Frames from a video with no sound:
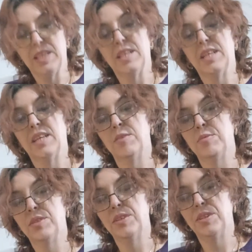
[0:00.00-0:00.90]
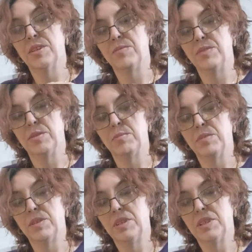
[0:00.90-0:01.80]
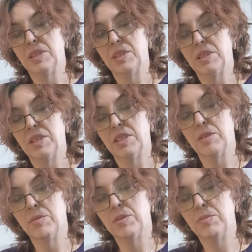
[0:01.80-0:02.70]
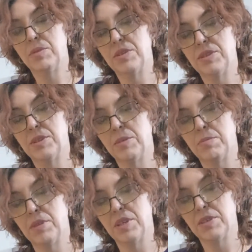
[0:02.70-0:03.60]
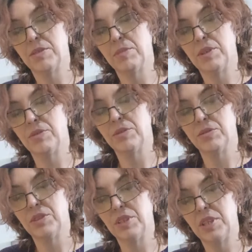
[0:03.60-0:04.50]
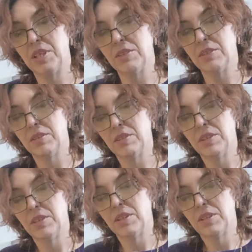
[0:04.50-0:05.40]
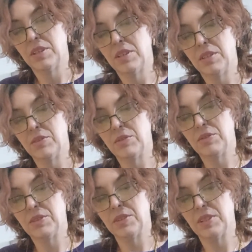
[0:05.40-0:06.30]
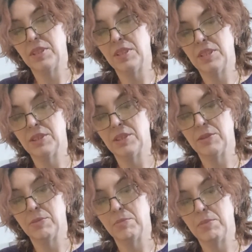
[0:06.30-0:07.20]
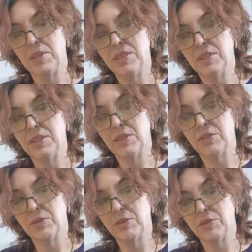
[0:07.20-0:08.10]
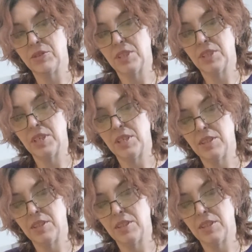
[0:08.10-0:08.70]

I really love them. I want to start practicing my crocheting. There's this lady that does amazing crocheting.